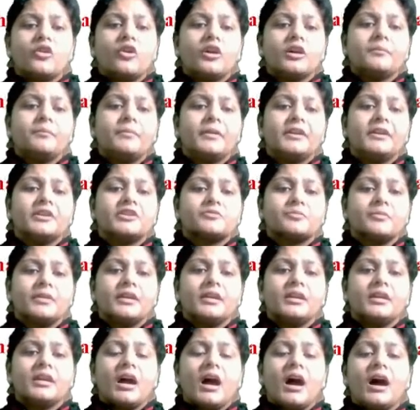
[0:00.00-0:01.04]
or
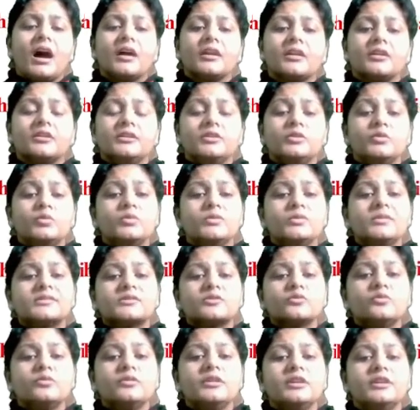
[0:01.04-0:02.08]
punishment are used
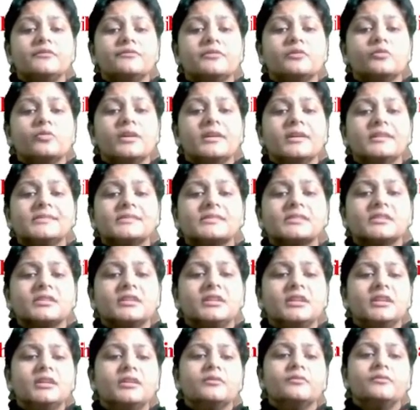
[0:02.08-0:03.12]
to influence the
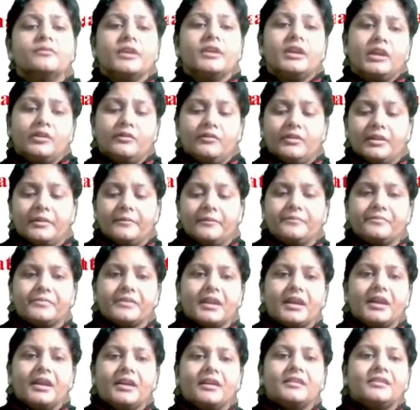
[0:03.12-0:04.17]
behavior.
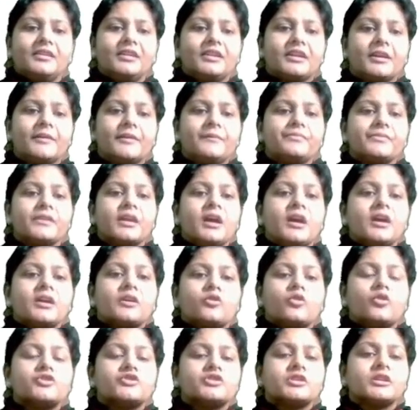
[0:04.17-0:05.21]
Okay.
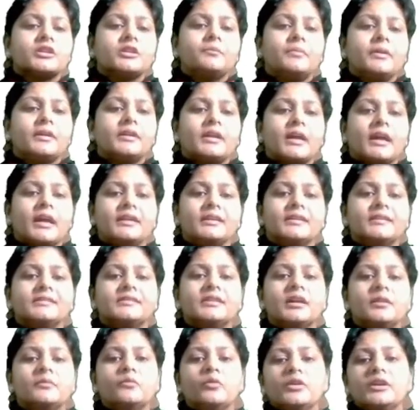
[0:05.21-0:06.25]
Question number 10 is
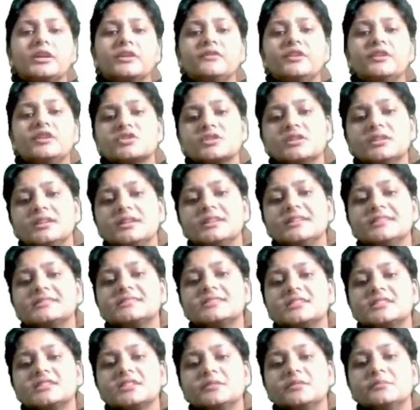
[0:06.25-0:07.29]
the motivation is
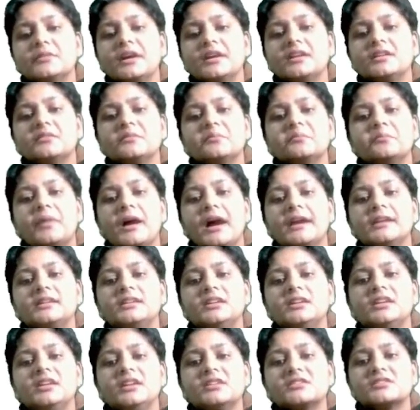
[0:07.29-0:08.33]
determined by
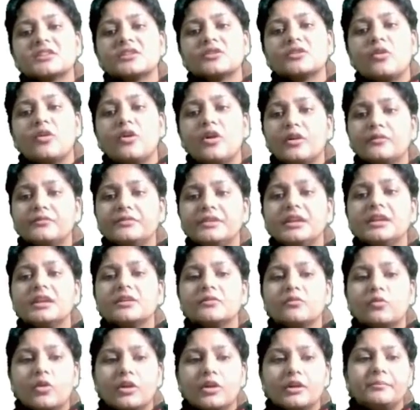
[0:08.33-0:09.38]
the nature of the
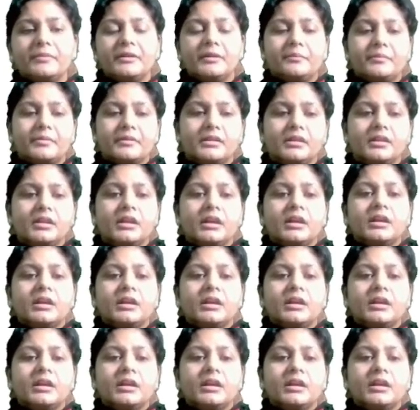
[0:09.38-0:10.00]
reward people